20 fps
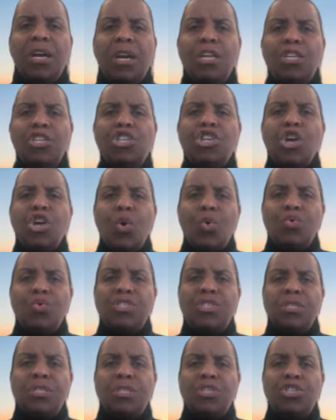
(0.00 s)

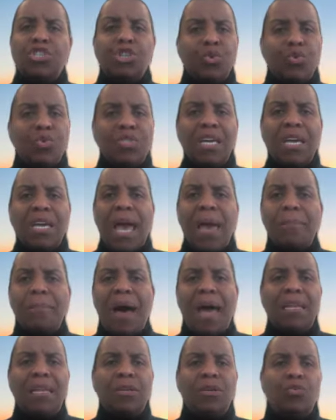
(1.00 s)
choosing a
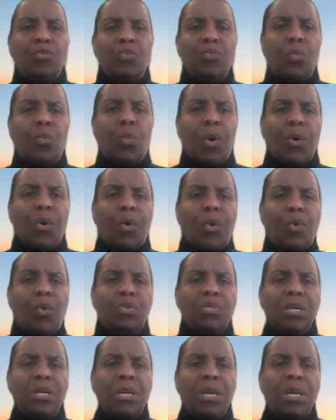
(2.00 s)
minute world.